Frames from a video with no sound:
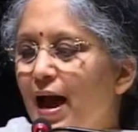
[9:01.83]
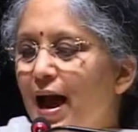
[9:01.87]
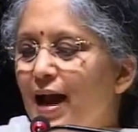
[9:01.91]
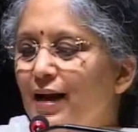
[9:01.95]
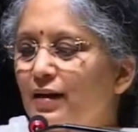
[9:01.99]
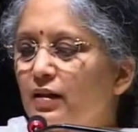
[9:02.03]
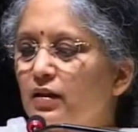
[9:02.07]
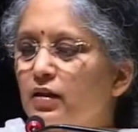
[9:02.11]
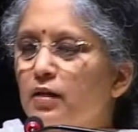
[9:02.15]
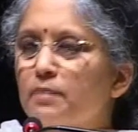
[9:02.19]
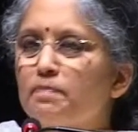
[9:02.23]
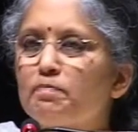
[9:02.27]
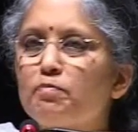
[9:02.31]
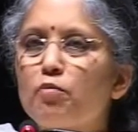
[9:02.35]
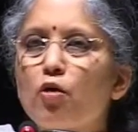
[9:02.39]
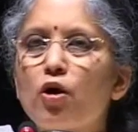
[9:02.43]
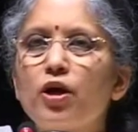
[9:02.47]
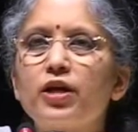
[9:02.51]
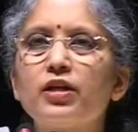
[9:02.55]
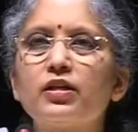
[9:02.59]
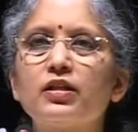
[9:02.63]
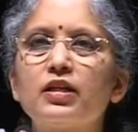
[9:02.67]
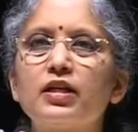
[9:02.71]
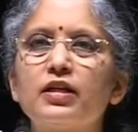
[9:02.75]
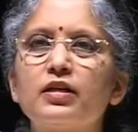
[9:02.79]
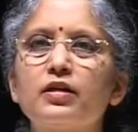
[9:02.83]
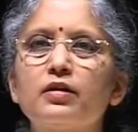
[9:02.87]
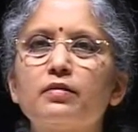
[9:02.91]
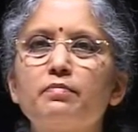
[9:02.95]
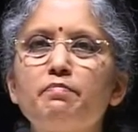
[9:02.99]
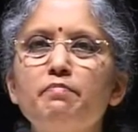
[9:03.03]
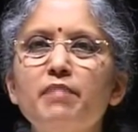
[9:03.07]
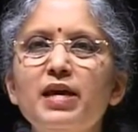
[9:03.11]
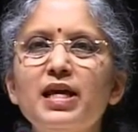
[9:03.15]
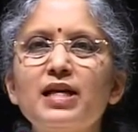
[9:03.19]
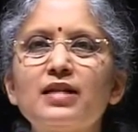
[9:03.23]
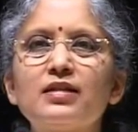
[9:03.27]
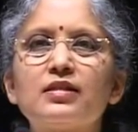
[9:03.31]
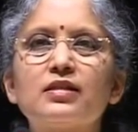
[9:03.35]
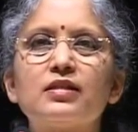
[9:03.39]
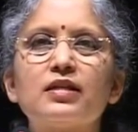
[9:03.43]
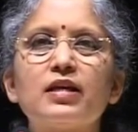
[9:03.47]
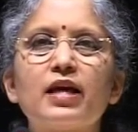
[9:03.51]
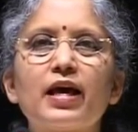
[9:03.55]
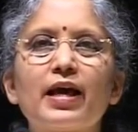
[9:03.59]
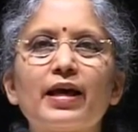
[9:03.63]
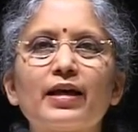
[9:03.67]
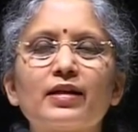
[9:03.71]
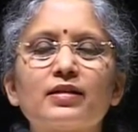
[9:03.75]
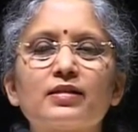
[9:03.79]
At the point that it meets
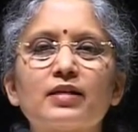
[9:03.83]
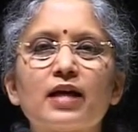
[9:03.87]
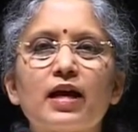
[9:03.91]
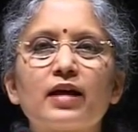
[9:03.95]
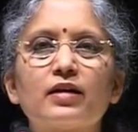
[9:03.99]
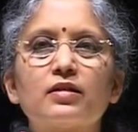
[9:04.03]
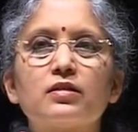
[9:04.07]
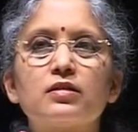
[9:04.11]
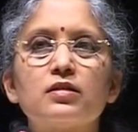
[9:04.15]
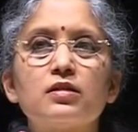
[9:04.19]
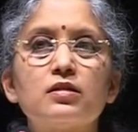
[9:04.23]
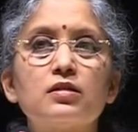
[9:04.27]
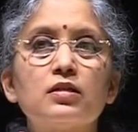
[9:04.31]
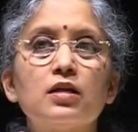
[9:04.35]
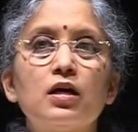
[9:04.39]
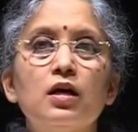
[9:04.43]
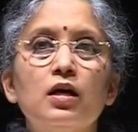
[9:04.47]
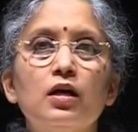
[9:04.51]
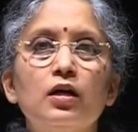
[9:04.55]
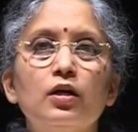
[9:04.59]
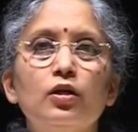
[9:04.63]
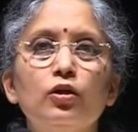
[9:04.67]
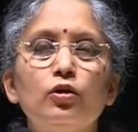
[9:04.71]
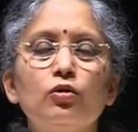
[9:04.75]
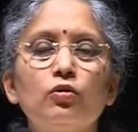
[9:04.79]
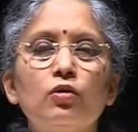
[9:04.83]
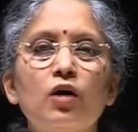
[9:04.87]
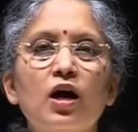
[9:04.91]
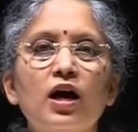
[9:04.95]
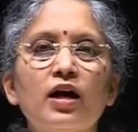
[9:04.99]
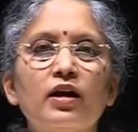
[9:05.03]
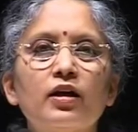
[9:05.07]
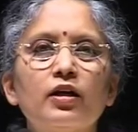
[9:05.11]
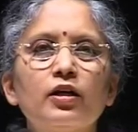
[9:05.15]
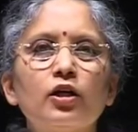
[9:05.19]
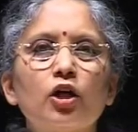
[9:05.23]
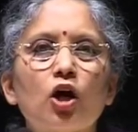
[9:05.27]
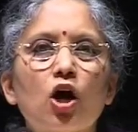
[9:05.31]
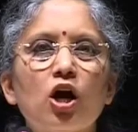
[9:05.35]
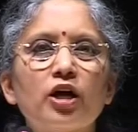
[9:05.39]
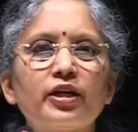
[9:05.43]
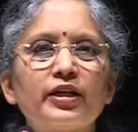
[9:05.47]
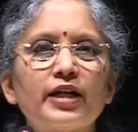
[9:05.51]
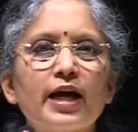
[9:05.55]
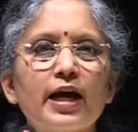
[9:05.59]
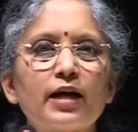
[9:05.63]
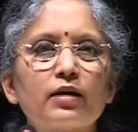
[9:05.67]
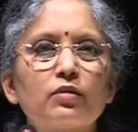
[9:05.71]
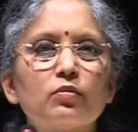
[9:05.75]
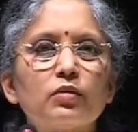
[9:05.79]
the x-axis, you are in
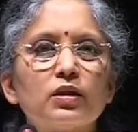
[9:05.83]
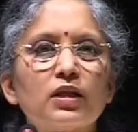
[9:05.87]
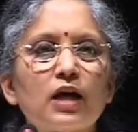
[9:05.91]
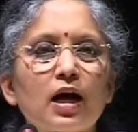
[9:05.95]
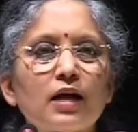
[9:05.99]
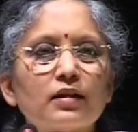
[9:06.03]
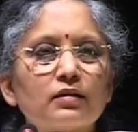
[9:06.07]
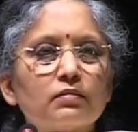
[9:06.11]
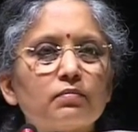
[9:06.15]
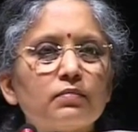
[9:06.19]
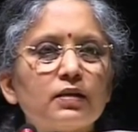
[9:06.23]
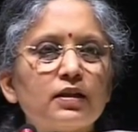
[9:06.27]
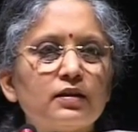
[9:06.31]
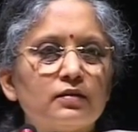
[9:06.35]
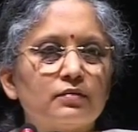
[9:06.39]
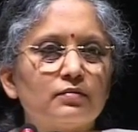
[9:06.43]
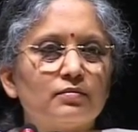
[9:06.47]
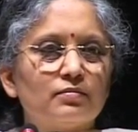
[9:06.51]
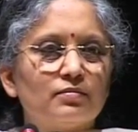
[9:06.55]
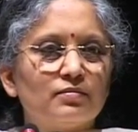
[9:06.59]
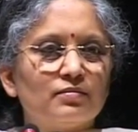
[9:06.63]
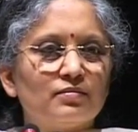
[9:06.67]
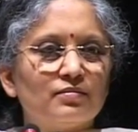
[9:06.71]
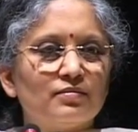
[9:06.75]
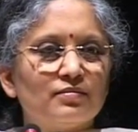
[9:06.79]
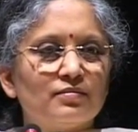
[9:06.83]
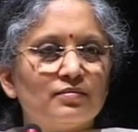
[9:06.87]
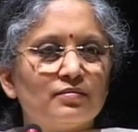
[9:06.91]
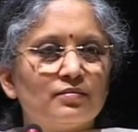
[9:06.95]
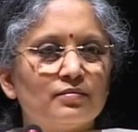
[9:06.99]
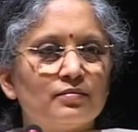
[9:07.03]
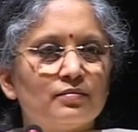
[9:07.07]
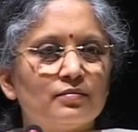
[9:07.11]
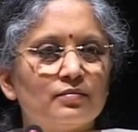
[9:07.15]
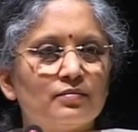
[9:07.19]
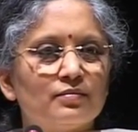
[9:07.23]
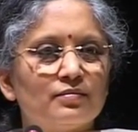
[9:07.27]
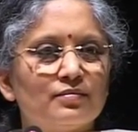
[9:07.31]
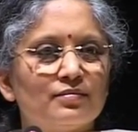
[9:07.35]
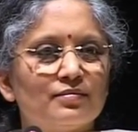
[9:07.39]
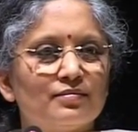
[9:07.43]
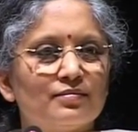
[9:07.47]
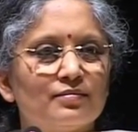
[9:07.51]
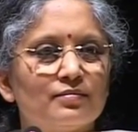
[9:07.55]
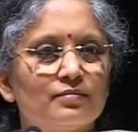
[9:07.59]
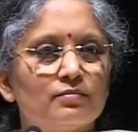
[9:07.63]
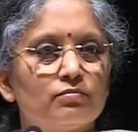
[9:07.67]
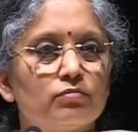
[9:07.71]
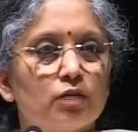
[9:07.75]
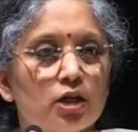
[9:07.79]
contact with Atman.
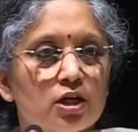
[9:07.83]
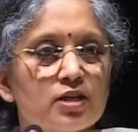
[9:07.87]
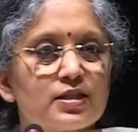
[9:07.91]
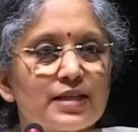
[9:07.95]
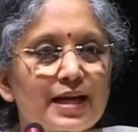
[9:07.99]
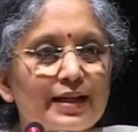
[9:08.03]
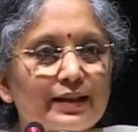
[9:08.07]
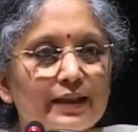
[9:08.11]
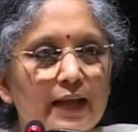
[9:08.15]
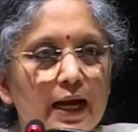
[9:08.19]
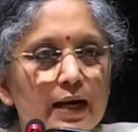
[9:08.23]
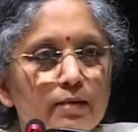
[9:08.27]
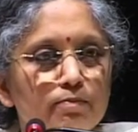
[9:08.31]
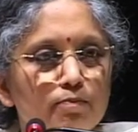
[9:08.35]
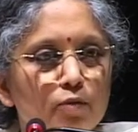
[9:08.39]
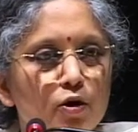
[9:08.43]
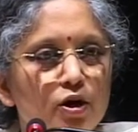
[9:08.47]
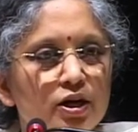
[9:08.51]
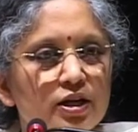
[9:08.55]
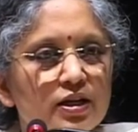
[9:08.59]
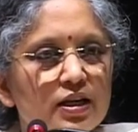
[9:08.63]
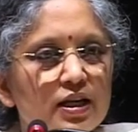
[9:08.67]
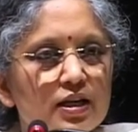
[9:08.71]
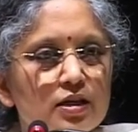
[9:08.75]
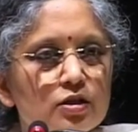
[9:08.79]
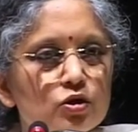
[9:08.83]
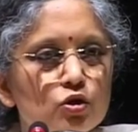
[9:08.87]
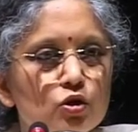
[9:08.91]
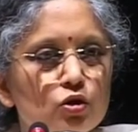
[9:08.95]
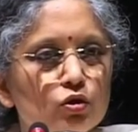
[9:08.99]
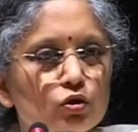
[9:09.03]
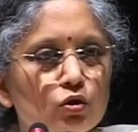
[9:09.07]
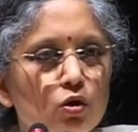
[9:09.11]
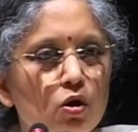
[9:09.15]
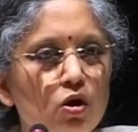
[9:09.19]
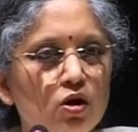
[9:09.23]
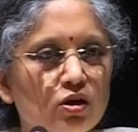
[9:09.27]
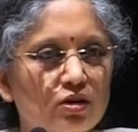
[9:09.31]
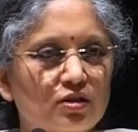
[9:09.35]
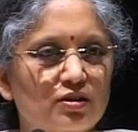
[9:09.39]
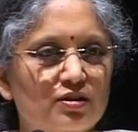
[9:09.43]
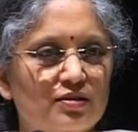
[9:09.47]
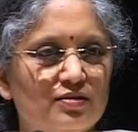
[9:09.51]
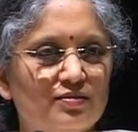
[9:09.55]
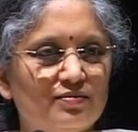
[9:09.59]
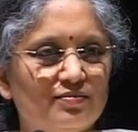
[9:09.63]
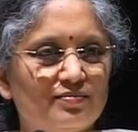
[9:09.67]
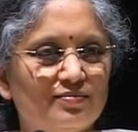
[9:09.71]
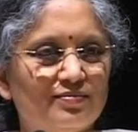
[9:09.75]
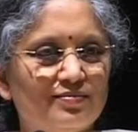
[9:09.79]
Because at that point, there is no
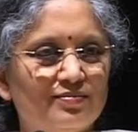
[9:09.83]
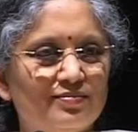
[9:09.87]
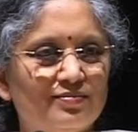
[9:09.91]
thought.